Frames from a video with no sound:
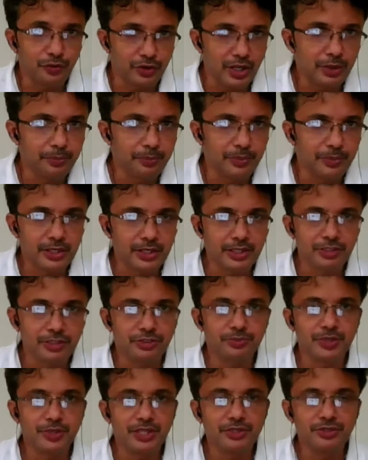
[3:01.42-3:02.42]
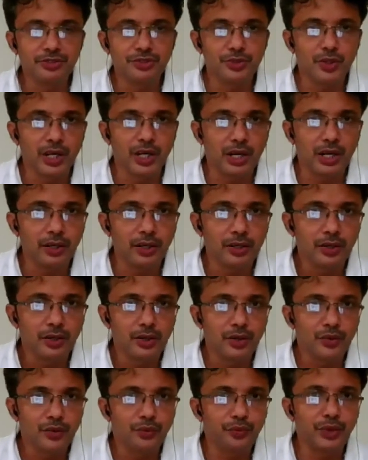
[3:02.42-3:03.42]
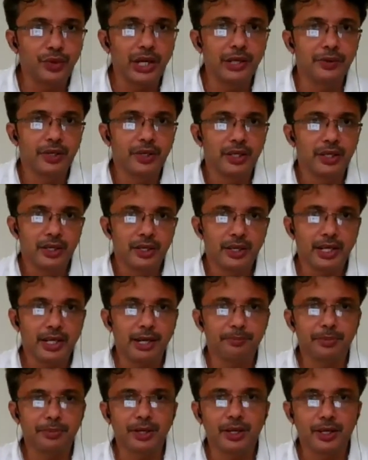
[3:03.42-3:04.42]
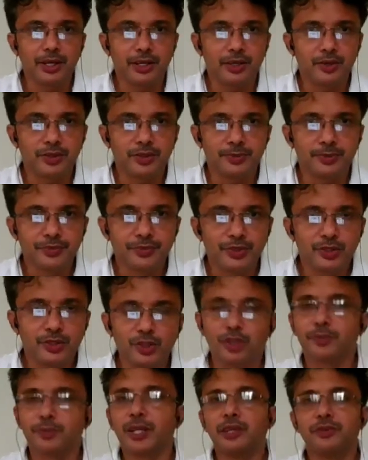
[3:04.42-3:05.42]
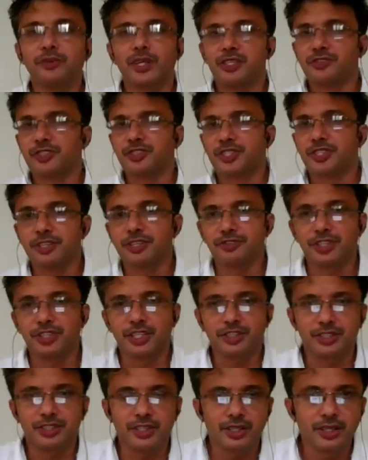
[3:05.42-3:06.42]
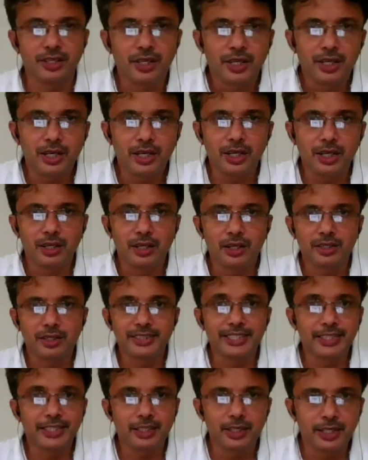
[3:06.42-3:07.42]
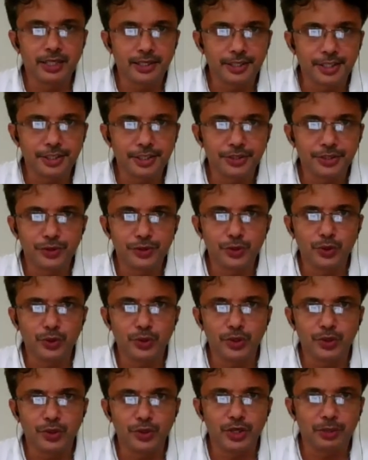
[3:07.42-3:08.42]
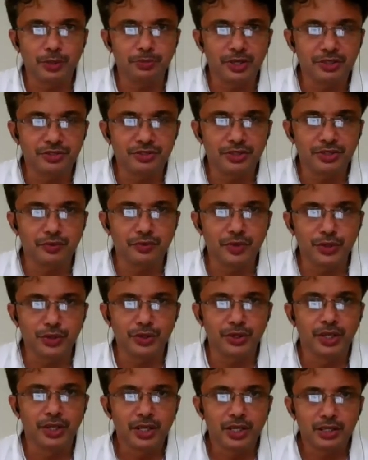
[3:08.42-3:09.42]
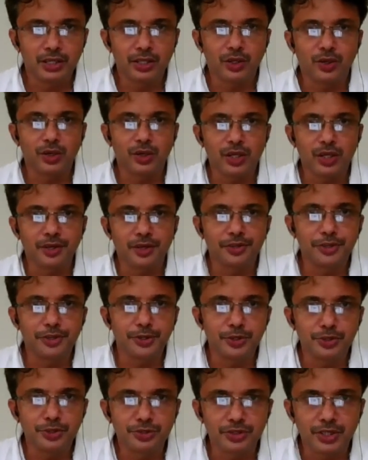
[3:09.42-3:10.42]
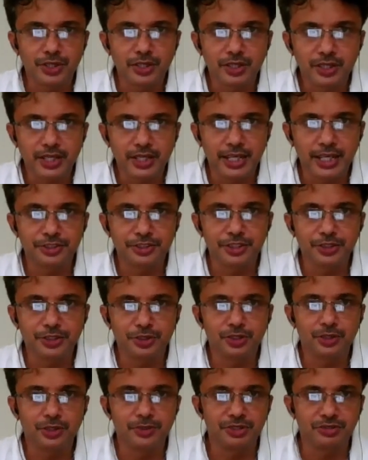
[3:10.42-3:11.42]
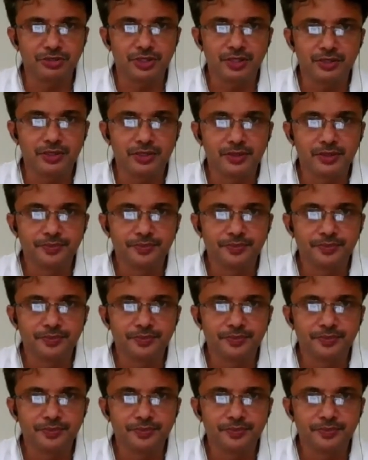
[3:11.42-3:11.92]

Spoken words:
five partners, means you have five capital accounts. Normally, what is a transaction? A journal entry you are passing when the owner introduces cash into the business.